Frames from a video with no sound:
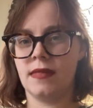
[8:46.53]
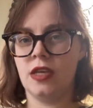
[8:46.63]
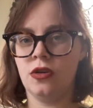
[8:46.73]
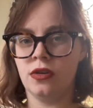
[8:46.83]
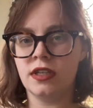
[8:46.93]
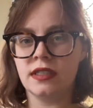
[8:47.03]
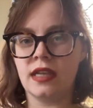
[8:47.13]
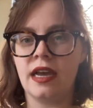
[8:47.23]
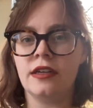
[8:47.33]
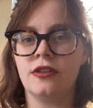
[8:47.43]
your
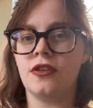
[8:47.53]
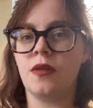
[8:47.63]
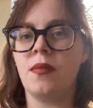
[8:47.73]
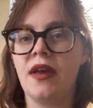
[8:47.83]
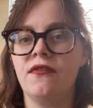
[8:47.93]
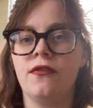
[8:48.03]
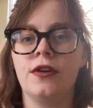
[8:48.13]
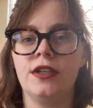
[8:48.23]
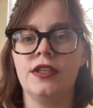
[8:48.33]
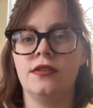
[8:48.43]
desires are meant for
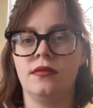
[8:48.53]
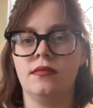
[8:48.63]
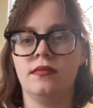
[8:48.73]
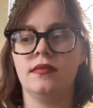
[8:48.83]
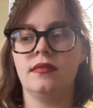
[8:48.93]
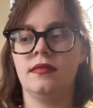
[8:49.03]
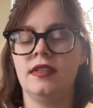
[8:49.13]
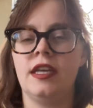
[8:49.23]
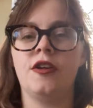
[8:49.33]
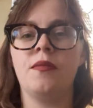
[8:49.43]
you.
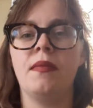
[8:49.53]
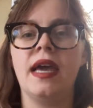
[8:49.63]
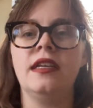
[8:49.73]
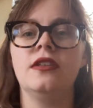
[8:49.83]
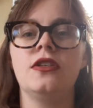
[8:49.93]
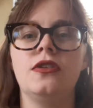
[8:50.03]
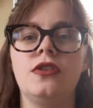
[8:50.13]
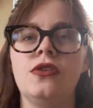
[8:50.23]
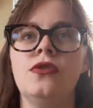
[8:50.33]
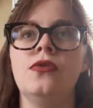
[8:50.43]
They're meant
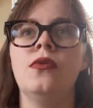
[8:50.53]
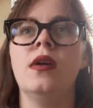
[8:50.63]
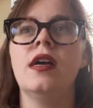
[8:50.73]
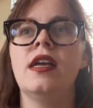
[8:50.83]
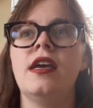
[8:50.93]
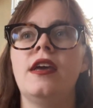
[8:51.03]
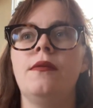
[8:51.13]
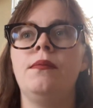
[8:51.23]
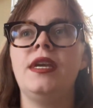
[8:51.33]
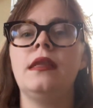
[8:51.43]
to
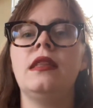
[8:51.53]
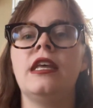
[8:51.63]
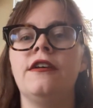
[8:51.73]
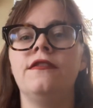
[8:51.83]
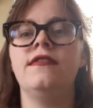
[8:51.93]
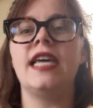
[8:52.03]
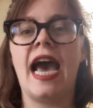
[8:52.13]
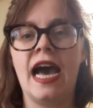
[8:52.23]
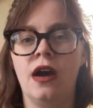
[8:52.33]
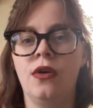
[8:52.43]
be lived
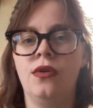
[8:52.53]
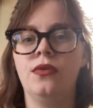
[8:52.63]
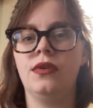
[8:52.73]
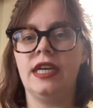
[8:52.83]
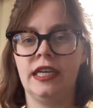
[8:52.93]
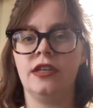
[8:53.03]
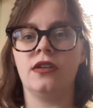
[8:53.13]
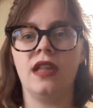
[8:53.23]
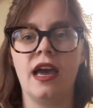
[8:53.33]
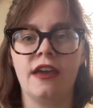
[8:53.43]
out in your
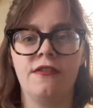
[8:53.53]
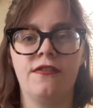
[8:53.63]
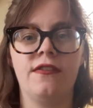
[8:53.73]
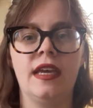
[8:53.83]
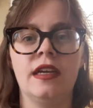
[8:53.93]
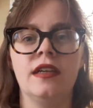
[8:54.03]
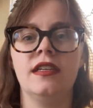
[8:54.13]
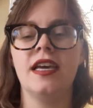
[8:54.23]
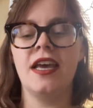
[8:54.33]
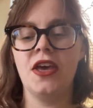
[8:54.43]
life. And
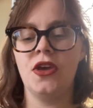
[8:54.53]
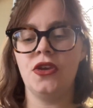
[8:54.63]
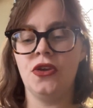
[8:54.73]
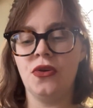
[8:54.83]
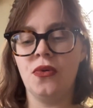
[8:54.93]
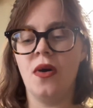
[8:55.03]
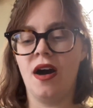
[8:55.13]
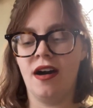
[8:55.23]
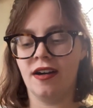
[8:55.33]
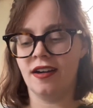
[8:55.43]
you
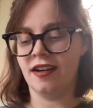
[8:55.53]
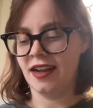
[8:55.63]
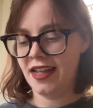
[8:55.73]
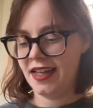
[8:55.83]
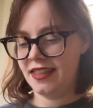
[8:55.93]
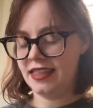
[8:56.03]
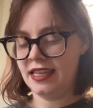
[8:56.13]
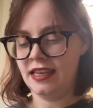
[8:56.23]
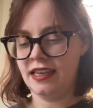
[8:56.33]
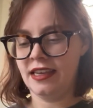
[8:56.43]
are
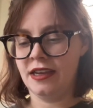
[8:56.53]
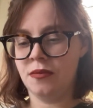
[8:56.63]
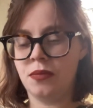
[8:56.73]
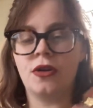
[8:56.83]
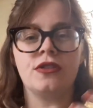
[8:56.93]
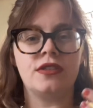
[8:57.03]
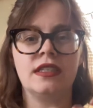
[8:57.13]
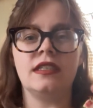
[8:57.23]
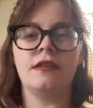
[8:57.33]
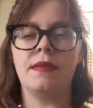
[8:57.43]
the
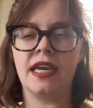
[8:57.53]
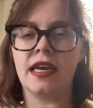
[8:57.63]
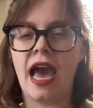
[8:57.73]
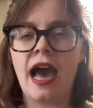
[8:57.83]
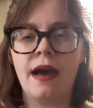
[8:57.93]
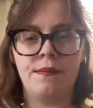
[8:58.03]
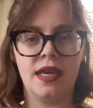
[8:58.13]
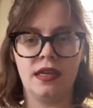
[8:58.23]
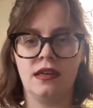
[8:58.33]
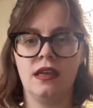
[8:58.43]
person to make it
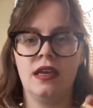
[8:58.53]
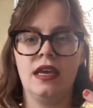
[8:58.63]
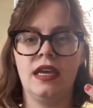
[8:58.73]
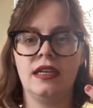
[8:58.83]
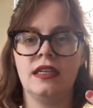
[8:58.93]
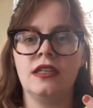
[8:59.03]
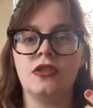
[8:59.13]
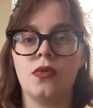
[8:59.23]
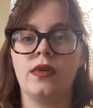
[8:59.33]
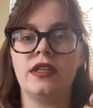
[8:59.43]
happen. And it is
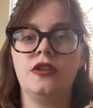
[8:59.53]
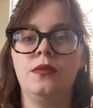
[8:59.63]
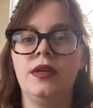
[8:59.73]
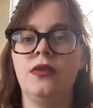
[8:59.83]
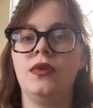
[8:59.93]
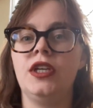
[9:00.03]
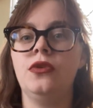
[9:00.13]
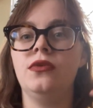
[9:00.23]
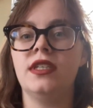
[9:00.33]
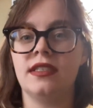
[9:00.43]
going to be when
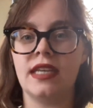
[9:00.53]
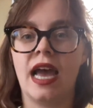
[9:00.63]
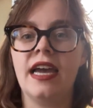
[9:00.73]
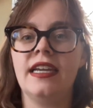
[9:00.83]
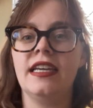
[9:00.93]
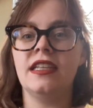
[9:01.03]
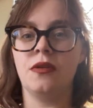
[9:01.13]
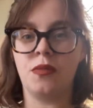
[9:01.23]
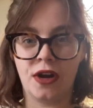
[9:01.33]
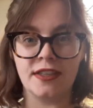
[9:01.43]
you decide in the
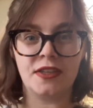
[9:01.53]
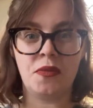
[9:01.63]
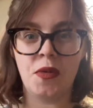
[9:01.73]
present